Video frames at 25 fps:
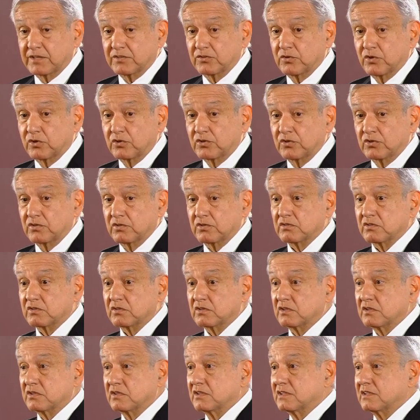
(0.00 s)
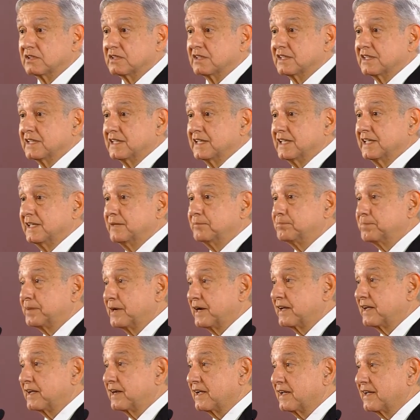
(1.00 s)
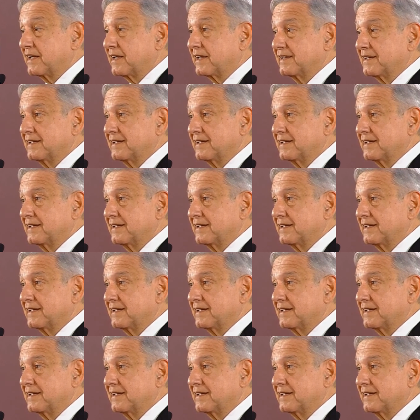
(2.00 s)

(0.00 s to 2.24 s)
health units that have been abandoned